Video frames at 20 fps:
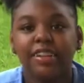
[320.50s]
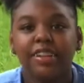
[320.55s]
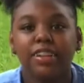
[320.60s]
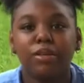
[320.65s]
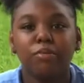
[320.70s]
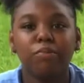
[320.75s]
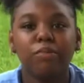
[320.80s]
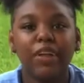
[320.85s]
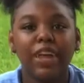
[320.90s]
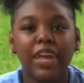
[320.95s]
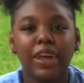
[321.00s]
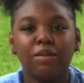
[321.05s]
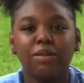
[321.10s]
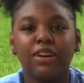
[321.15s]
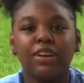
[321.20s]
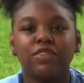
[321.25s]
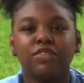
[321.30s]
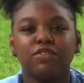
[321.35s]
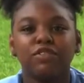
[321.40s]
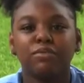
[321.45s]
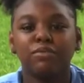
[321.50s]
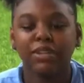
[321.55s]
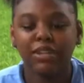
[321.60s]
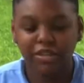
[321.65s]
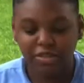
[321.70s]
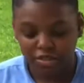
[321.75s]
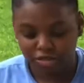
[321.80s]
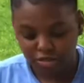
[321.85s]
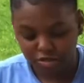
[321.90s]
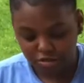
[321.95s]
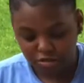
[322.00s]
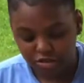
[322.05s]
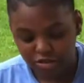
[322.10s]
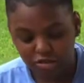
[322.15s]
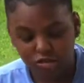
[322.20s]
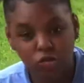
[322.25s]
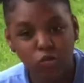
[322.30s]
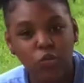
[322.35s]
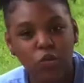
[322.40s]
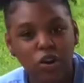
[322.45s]
the plan was for me to do the
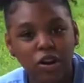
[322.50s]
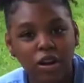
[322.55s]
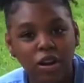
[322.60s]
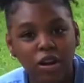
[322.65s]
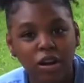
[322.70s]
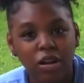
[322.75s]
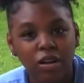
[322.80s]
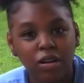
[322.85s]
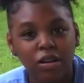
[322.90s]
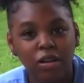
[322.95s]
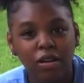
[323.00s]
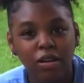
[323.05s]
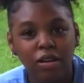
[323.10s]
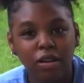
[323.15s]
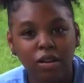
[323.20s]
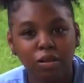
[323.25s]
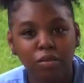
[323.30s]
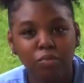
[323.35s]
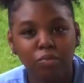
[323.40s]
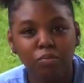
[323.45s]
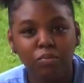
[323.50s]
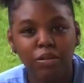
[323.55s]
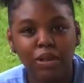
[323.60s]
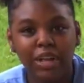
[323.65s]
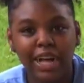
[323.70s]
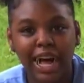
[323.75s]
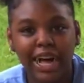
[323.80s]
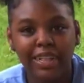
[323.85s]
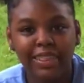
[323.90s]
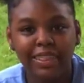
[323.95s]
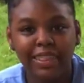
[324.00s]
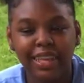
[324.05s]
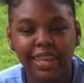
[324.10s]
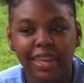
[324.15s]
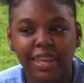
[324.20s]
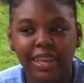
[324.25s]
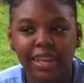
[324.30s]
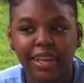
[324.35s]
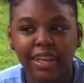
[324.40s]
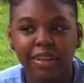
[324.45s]
swirl, but I
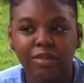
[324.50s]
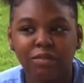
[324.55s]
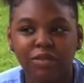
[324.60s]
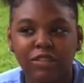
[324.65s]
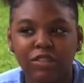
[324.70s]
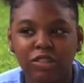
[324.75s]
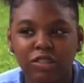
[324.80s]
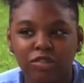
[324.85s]
think with the